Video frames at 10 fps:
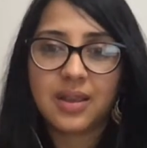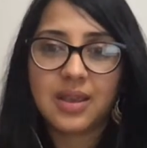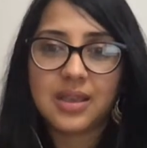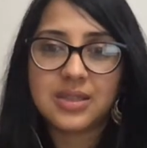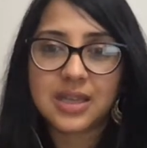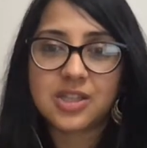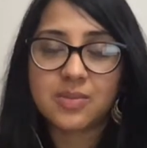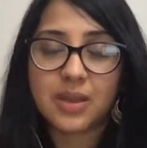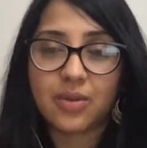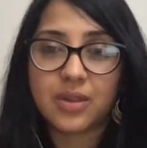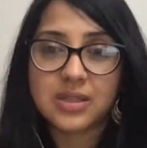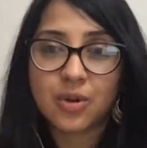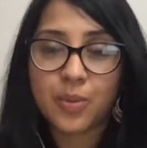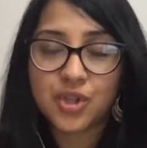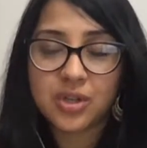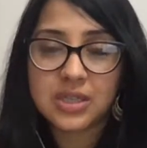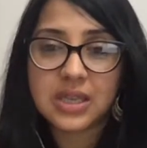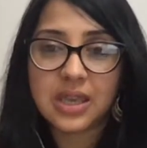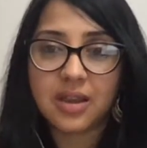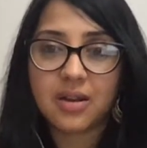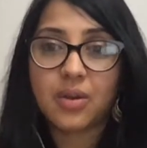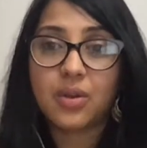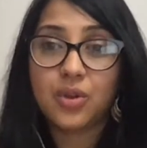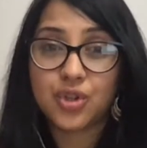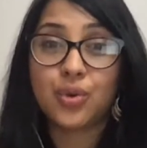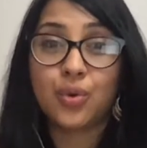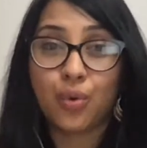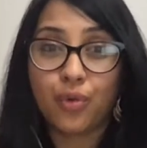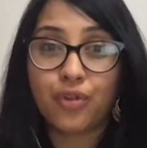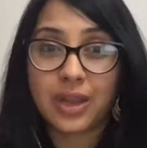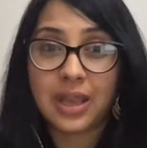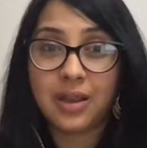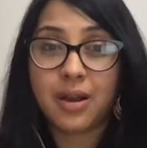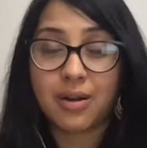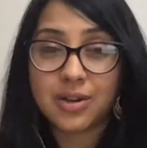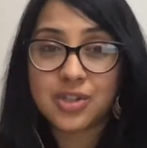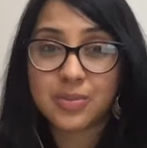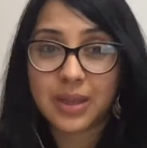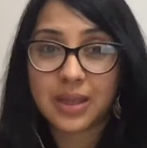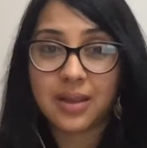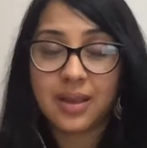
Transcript: He said to me, there's an opportunity here. You should go for it. He encouraged me,